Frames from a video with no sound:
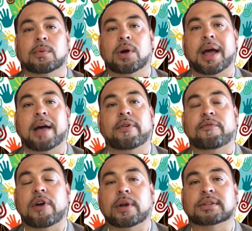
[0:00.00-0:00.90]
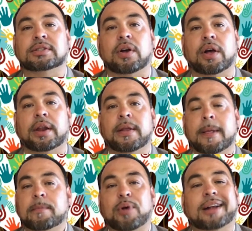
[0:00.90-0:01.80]
We'll have a focus on
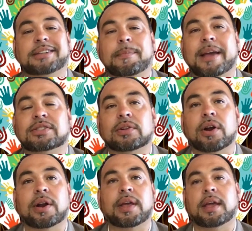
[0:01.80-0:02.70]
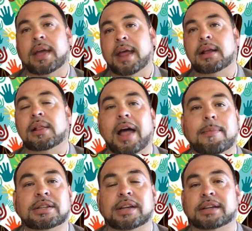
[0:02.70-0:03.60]
project-based learning and
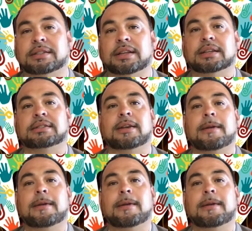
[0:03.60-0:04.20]
climate justice